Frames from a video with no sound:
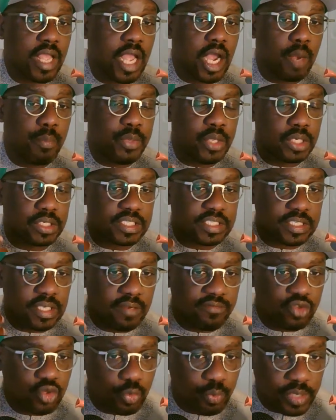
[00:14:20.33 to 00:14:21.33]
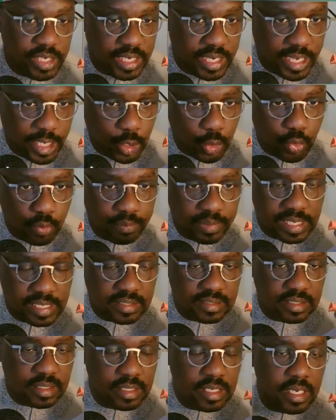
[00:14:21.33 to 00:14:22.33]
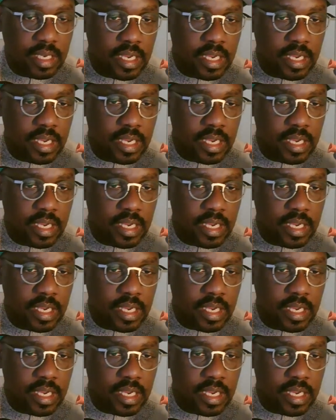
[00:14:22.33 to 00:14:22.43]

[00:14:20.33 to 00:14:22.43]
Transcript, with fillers: help yourself to be in a good place.